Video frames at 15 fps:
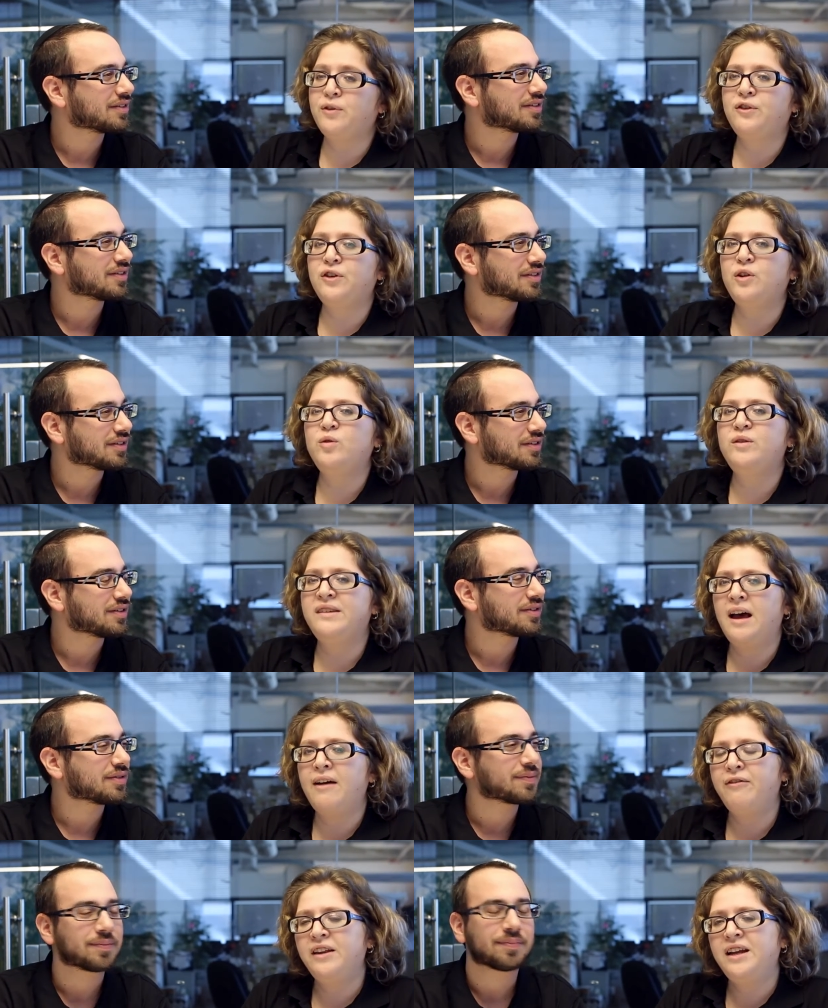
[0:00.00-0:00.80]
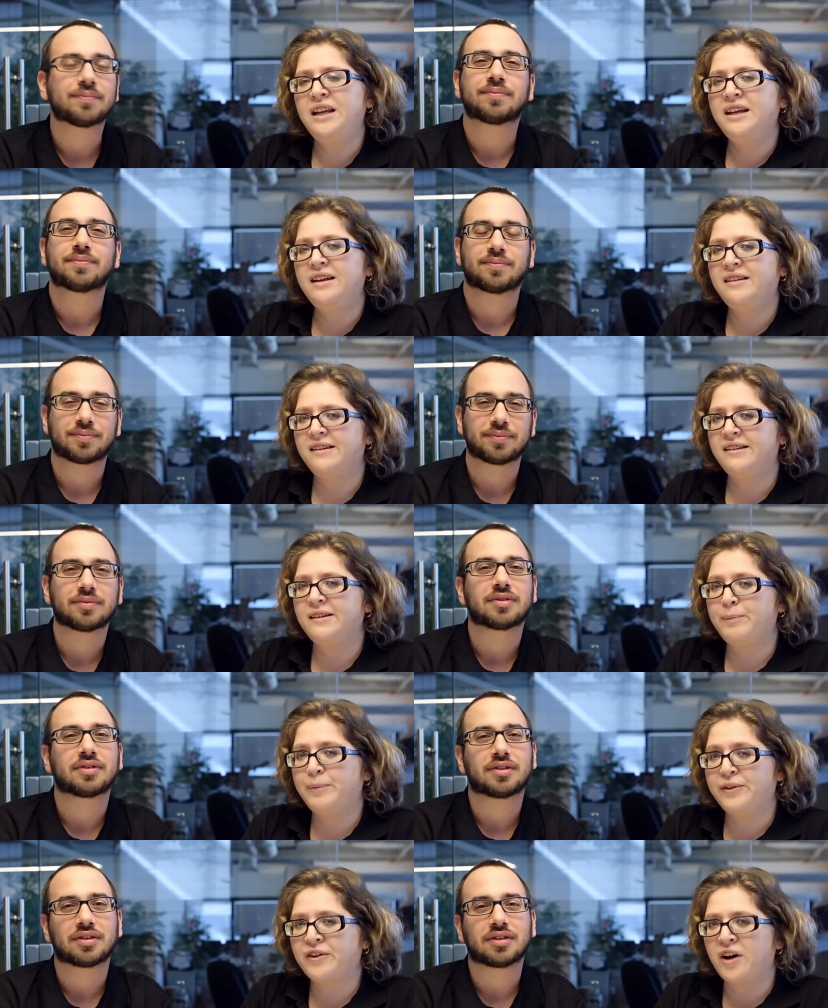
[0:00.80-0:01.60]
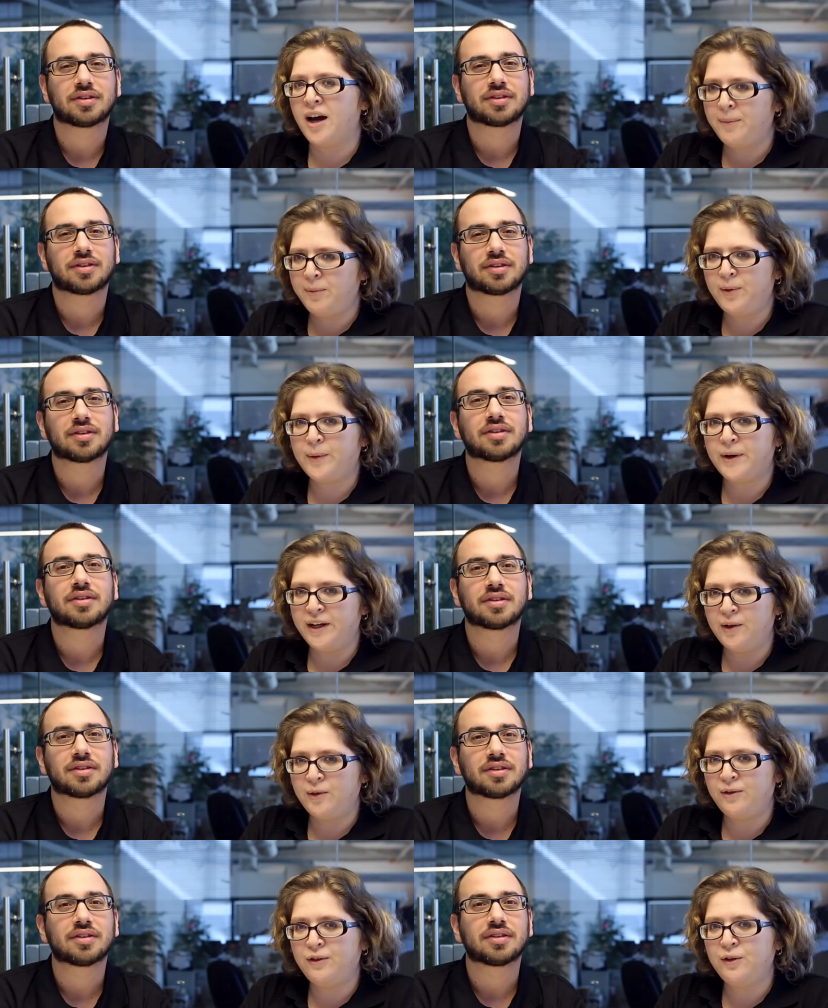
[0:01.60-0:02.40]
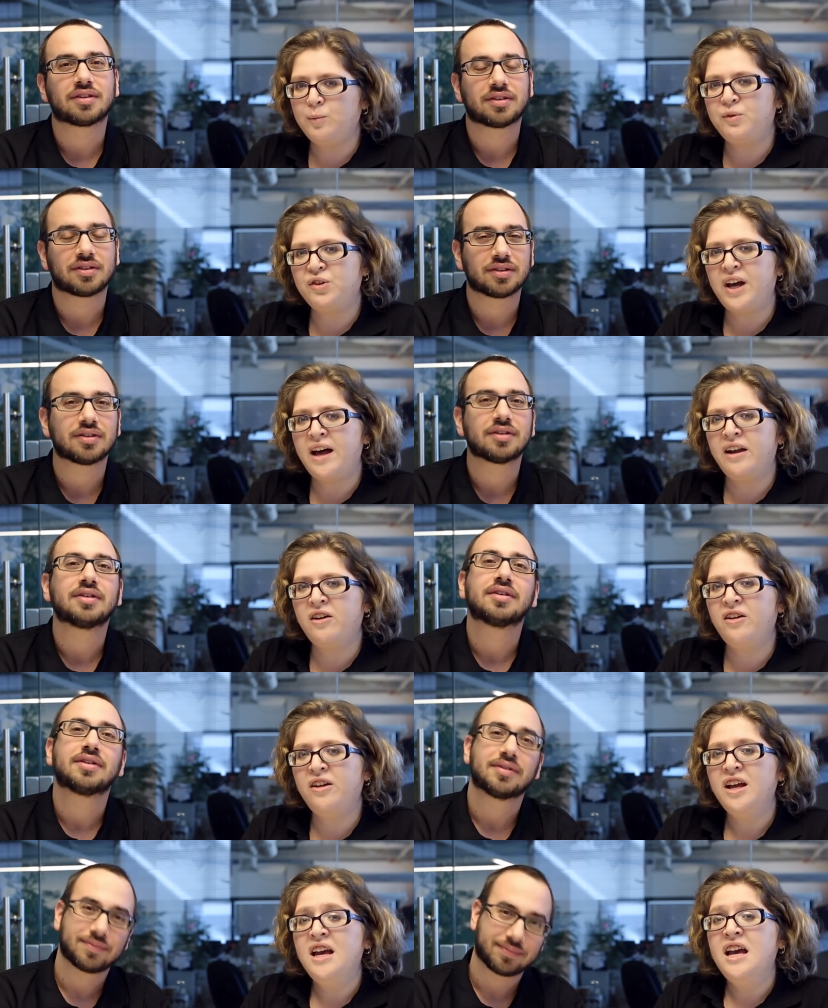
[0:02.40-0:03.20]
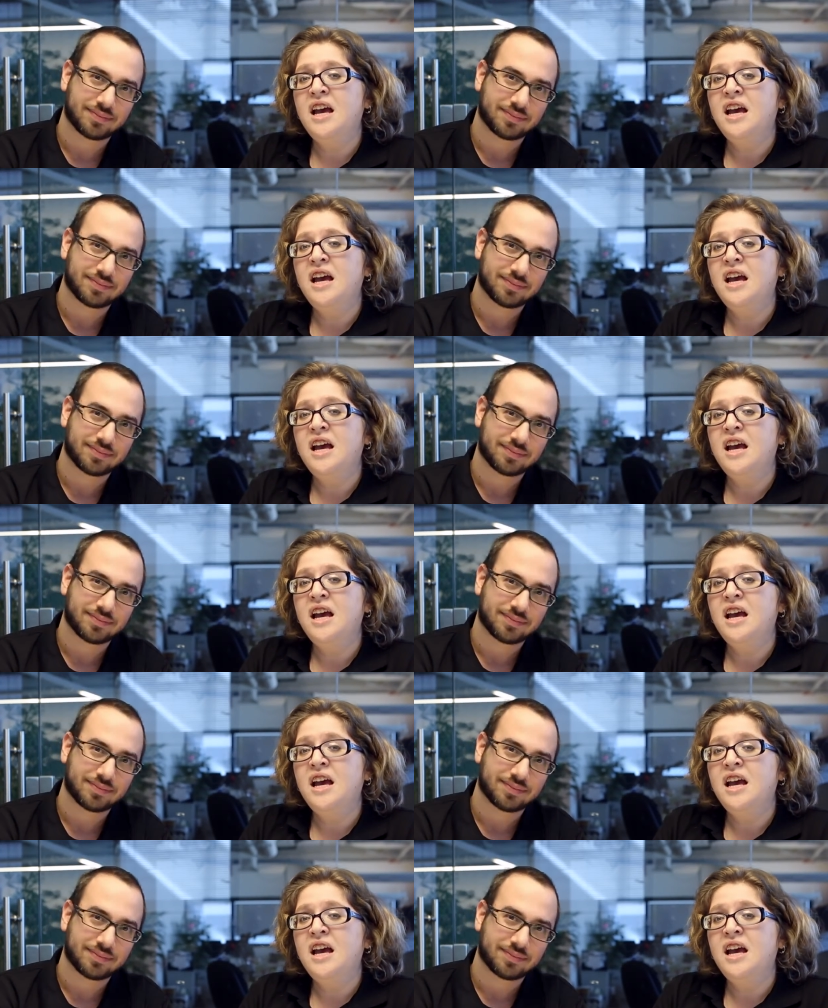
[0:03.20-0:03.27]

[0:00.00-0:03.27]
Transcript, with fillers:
Speaker 1: So you definitely need to subscribe to our YouTube channel.